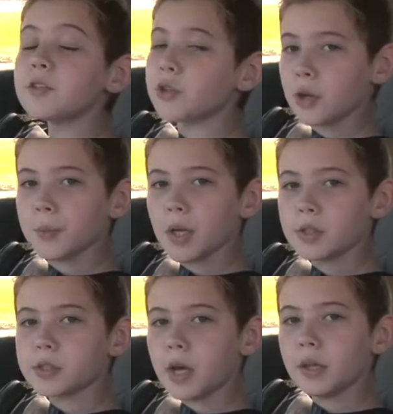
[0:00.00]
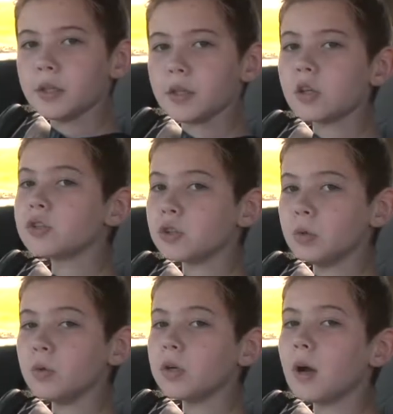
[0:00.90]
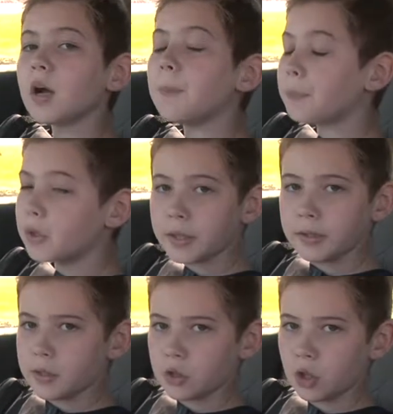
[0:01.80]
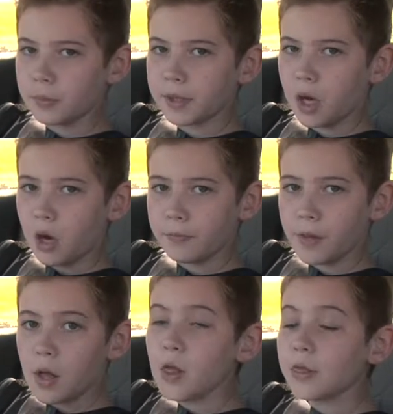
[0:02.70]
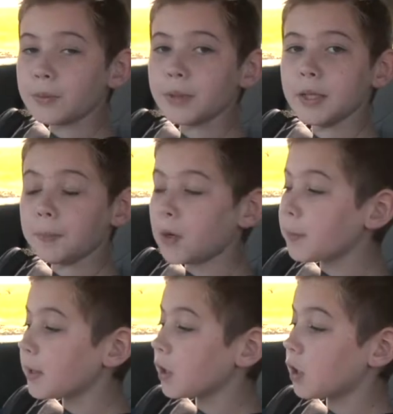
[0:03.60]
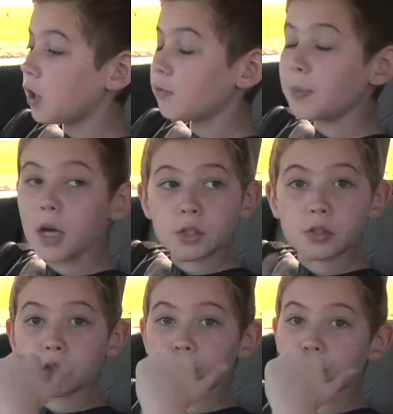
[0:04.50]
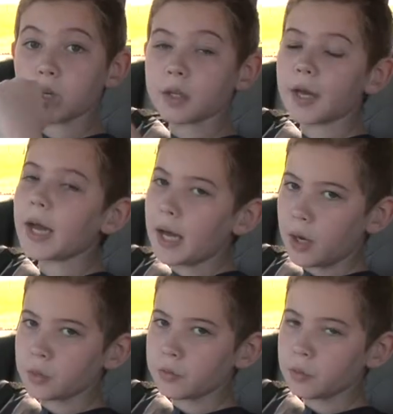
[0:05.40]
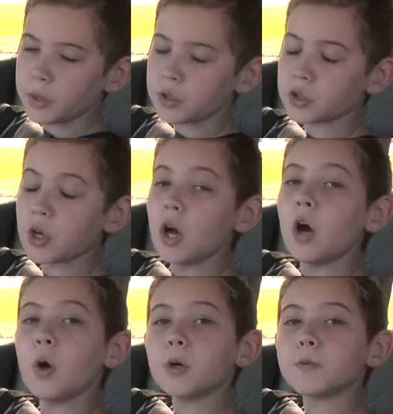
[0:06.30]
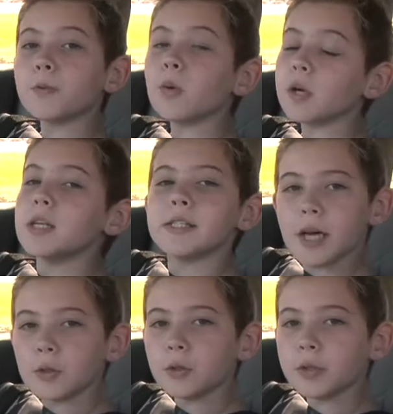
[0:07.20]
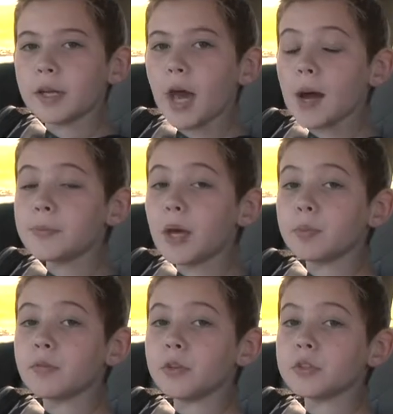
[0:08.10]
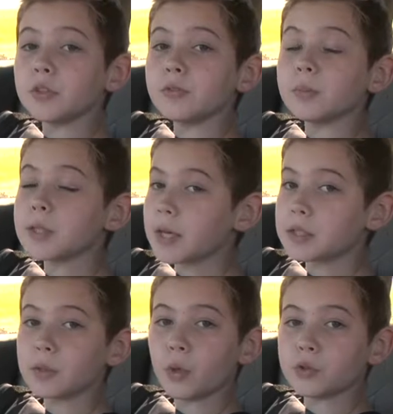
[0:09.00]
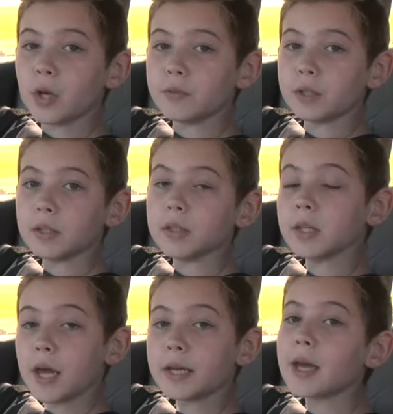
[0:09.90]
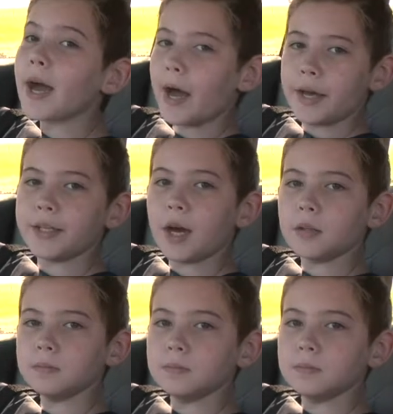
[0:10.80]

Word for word: Turn me on silent. 2. Completely turn me off. 3. Put me in the glove box or the trunk, out of reach. Or 4. Download an app that prevents you from texting while driving, like Haya.